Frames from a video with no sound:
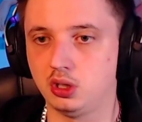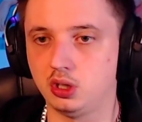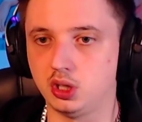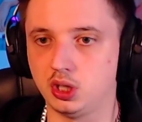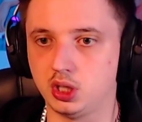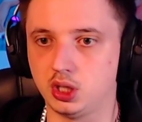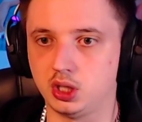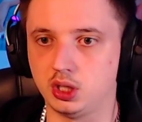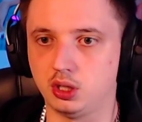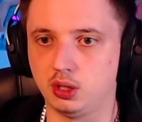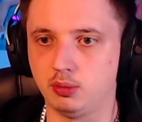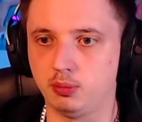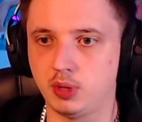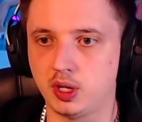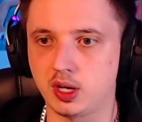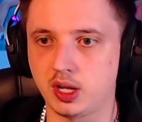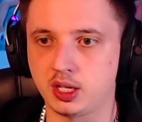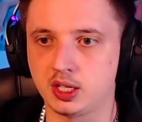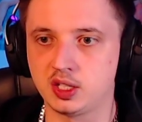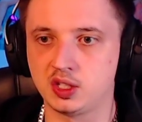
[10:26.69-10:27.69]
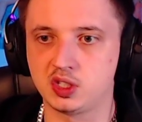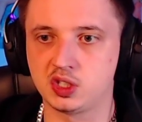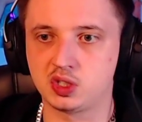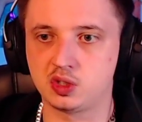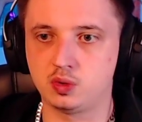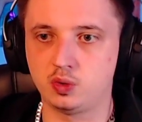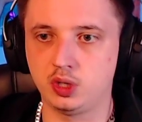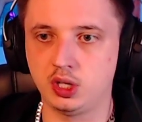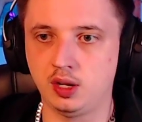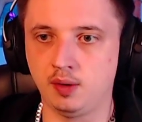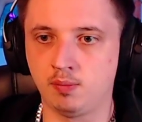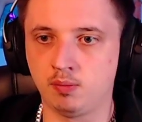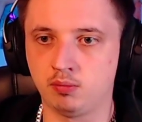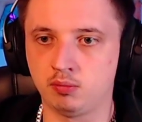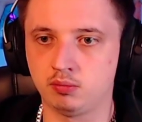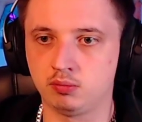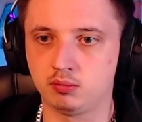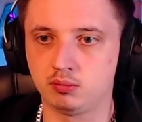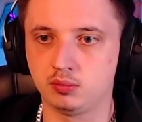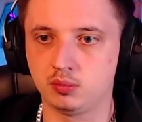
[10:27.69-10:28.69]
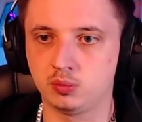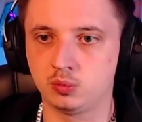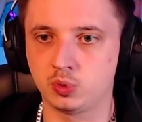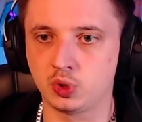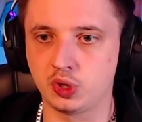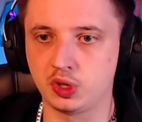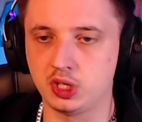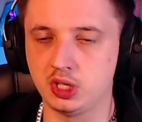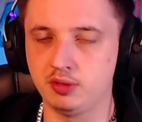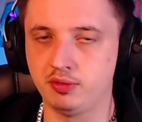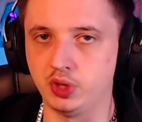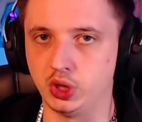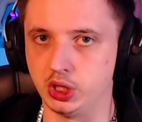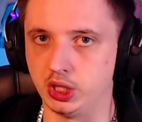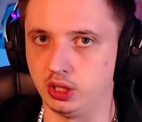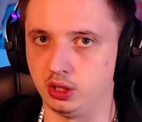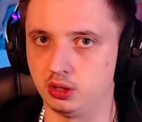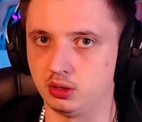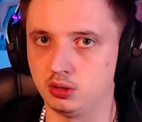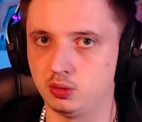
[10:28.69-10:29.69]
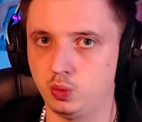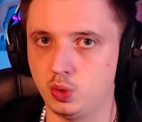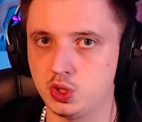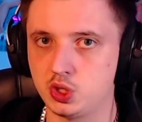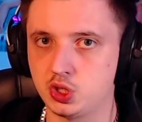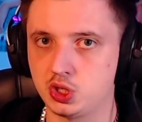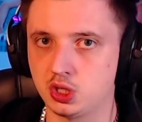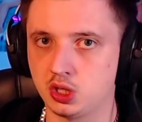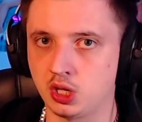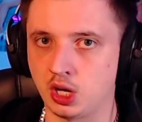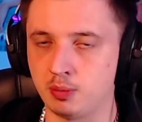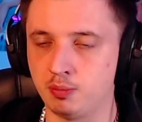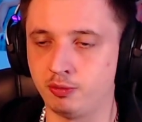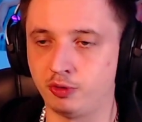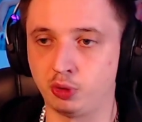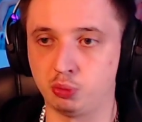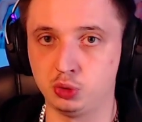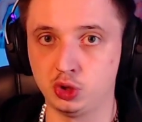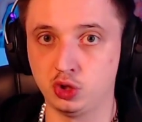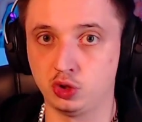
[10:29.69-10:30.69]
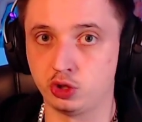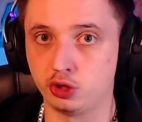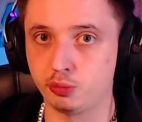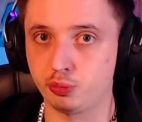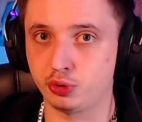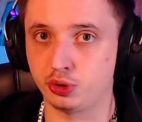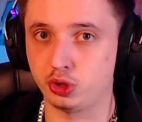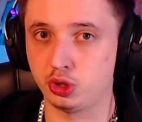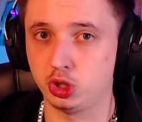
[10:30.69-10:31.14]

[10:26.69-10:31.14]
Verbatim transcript: And I can stream on the evening, which I'm from Europe,